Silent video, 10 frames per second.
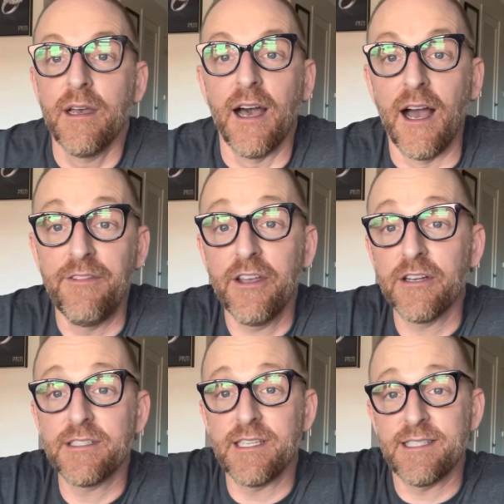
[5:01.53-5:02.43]
I
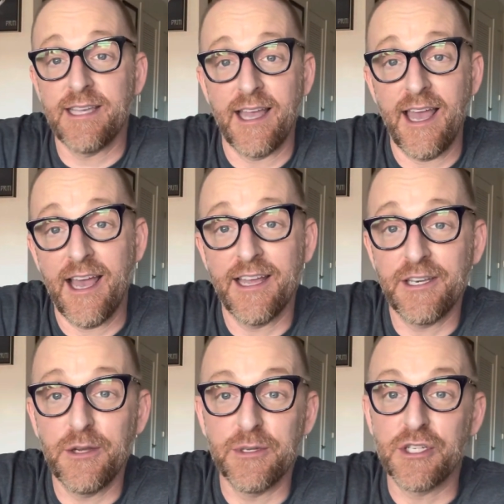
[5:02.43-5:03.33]
figured since I
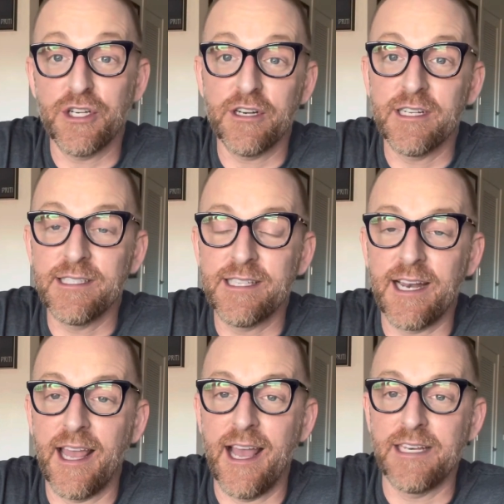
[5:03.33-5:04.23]
had new insurance
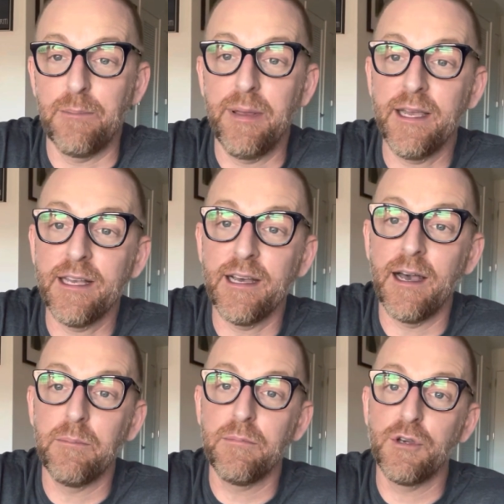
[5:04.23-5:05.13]
and I had to pick
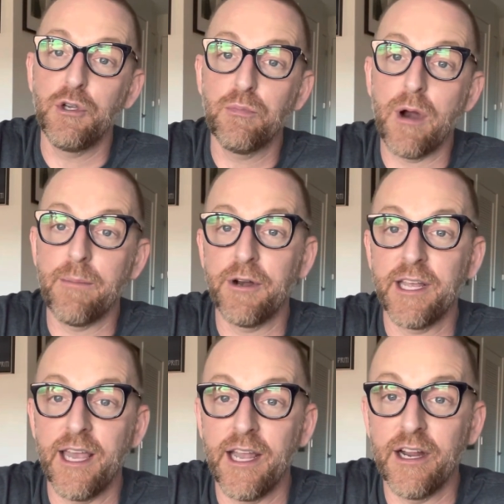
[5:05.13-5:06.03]
a new primary
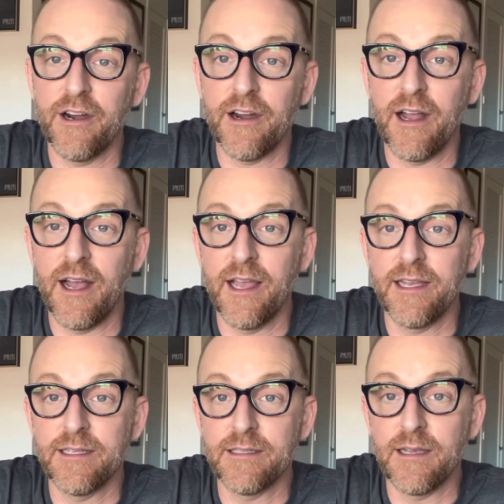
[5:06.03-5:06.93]
care,
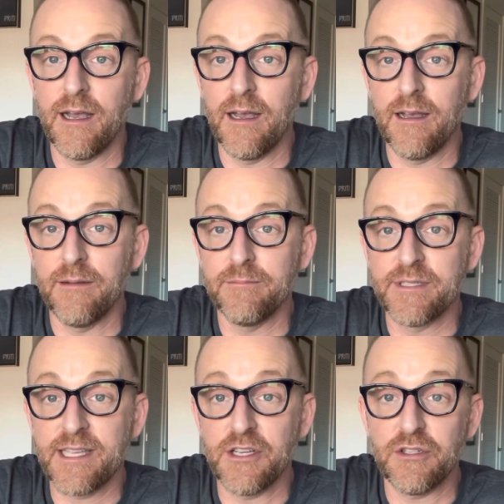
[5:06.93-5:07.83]
I
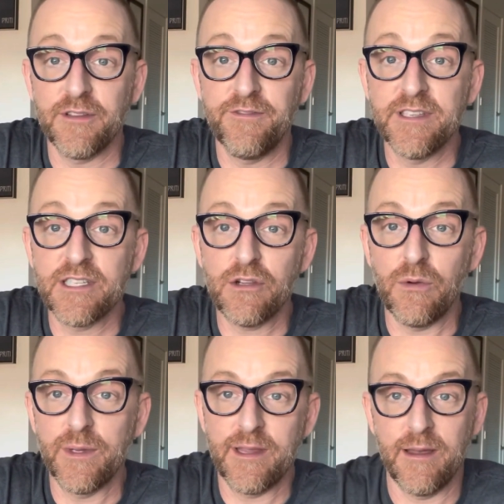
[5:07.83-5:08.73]
scheduled a
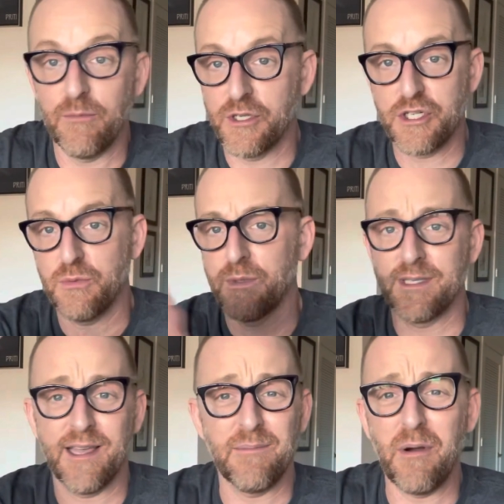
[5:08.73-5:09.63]
physical with them, which was
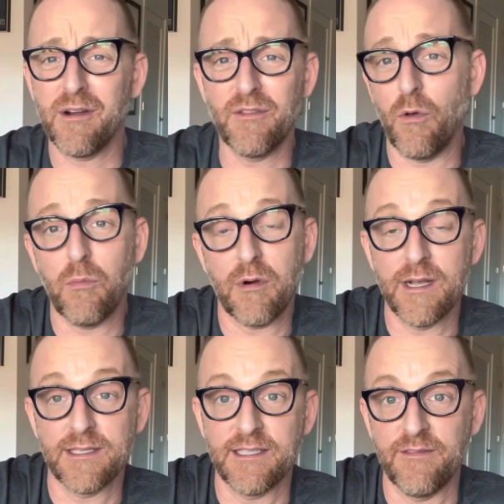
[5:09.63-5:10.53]
like part of the whole
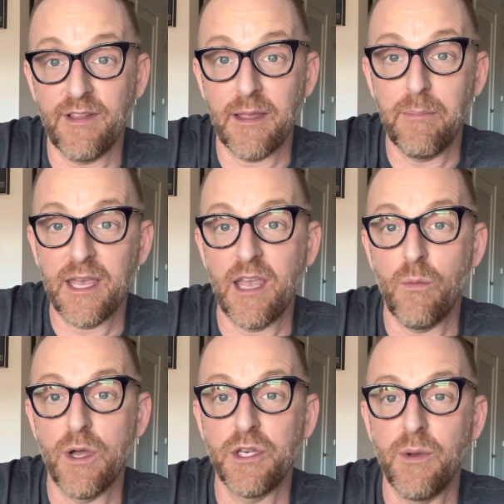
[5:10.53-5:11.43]
process of like picking
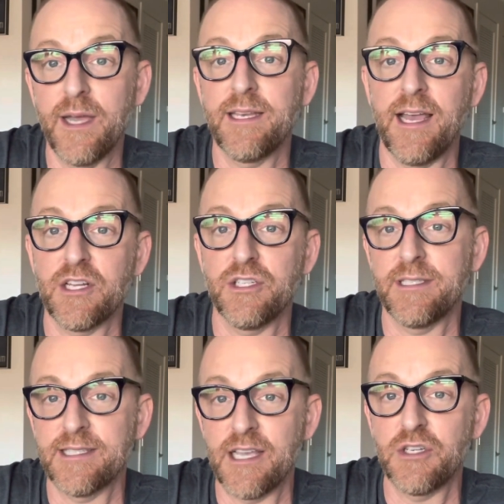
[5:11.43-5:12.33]
one. You had to actually
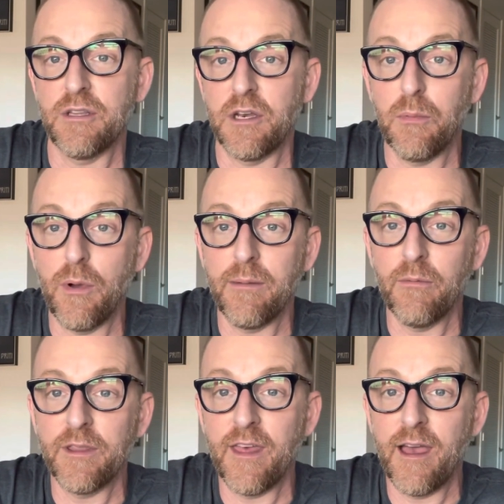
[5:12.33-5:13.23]
schedule an appointment
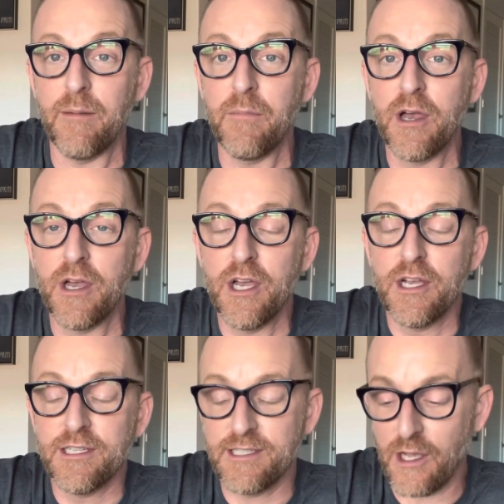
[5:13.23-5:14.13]
with them.
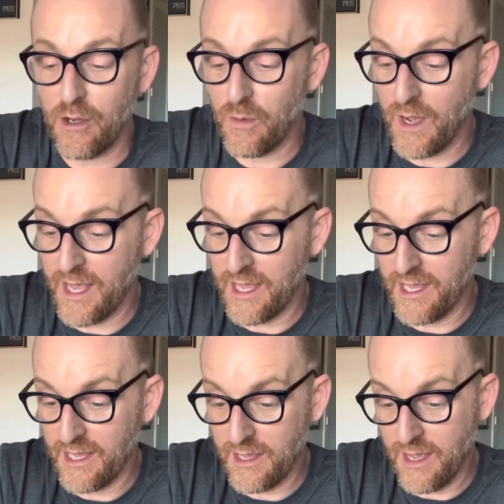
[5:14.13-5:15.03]
So
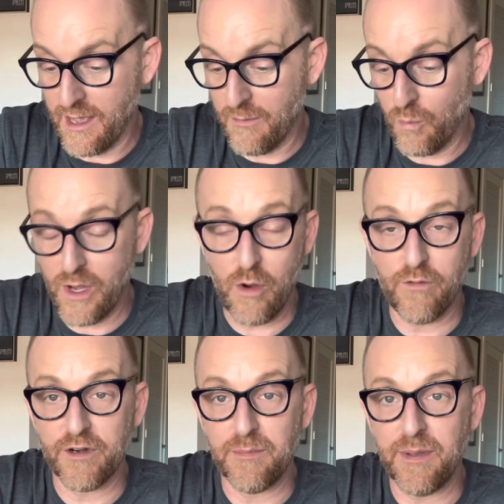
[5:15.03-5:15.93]
I went
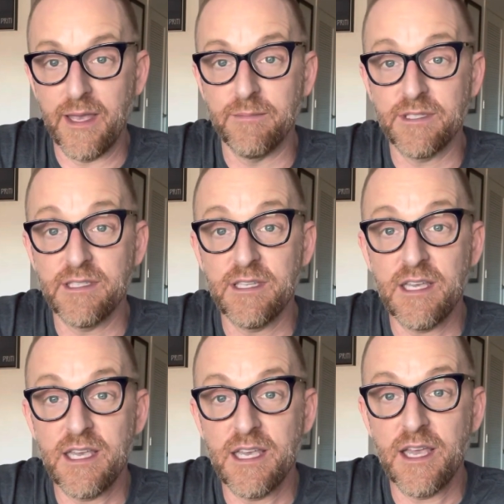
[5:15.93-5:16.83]
over to
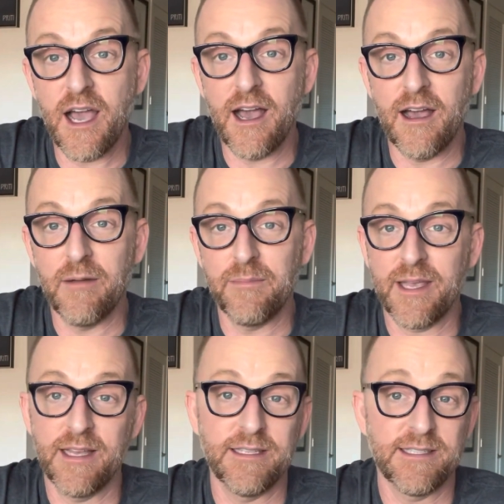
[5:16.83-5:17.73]
BMC
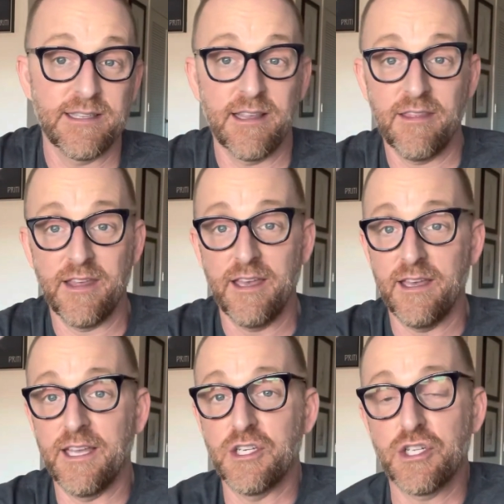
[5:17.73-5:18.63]
because
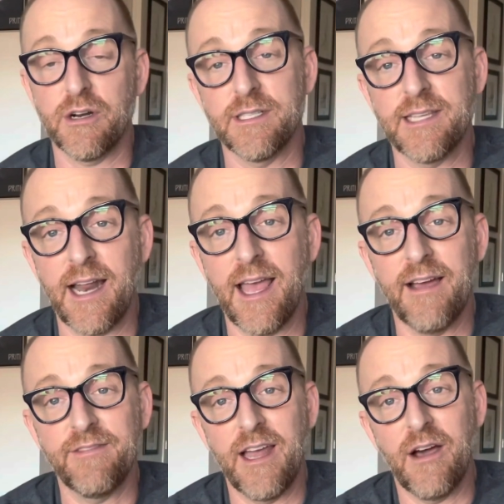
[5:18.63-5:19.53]
the insurance that I
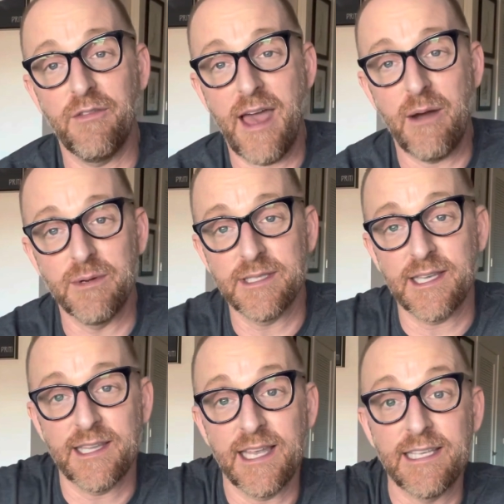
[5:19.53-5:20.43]
have now, that was
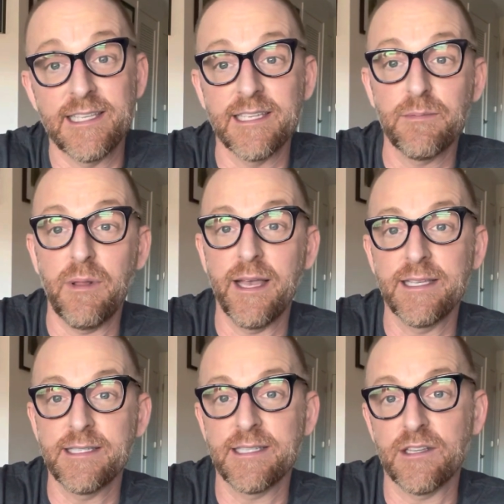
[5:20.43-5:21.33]
like the easiest
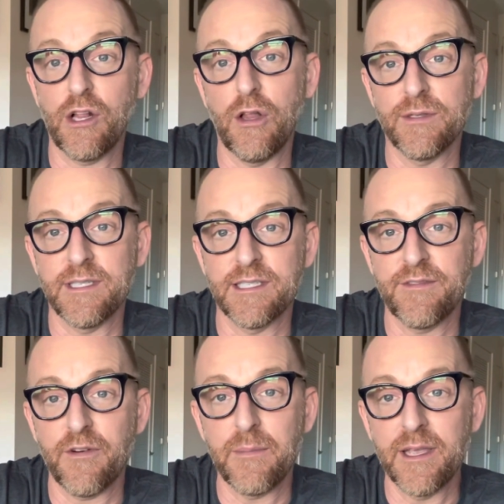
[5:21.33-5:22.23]
place, closest
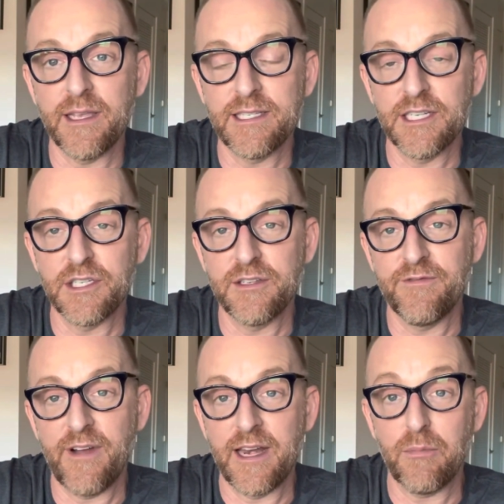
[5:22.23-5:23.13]
for me to
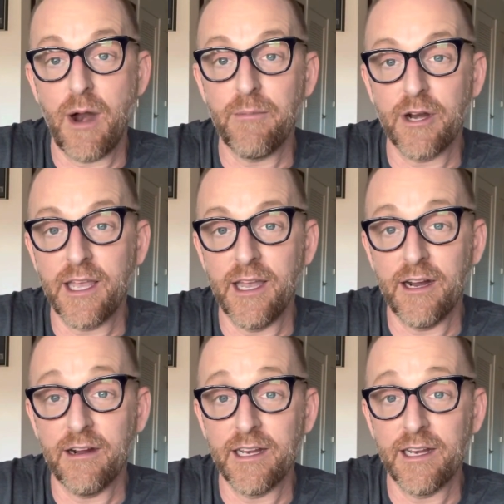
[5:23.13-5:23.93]
find a primary care.